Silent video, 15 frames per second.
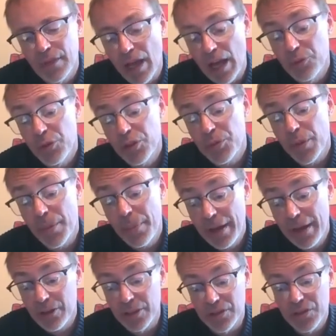I'd wish my
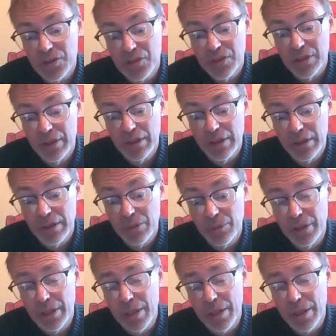parents would